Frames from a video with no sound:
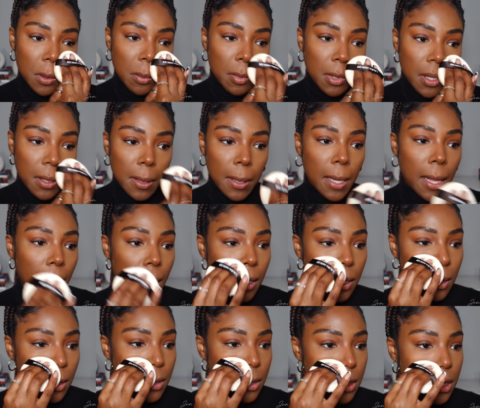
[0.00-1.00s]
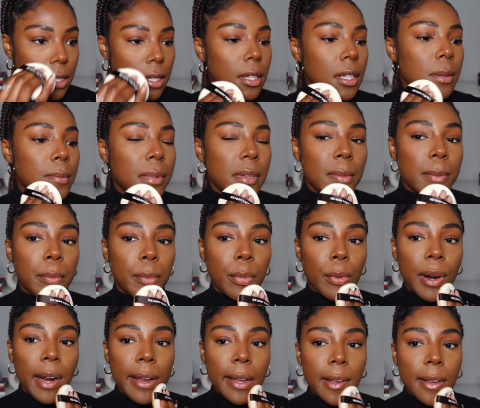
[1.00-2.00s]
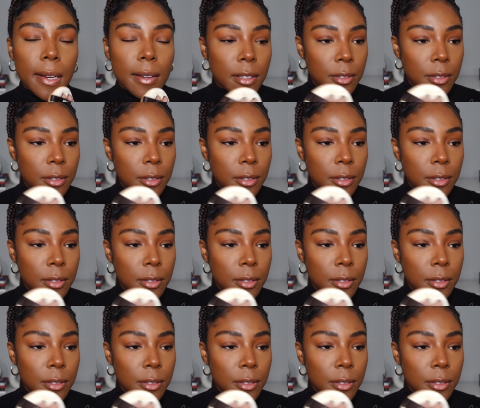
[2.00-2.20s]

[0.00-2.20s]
bit lighter to keep it bright.